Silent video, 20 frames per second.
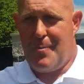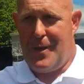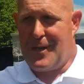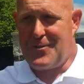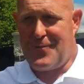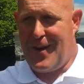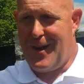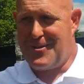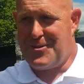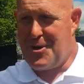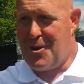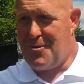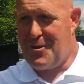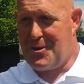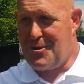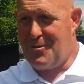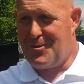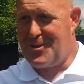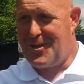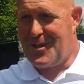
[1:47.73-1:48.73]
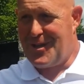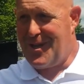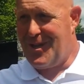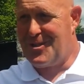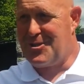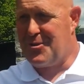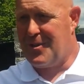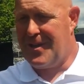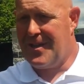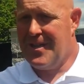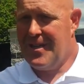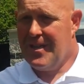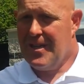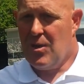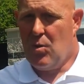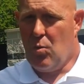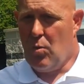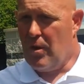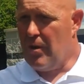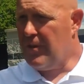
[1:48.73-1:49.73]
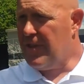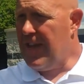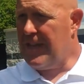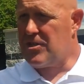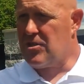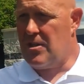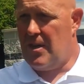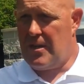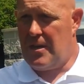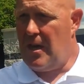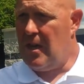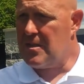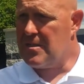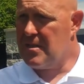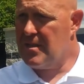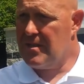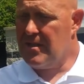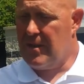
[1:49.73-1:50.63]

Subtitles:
best 5-star recruits in the country, where that's not us.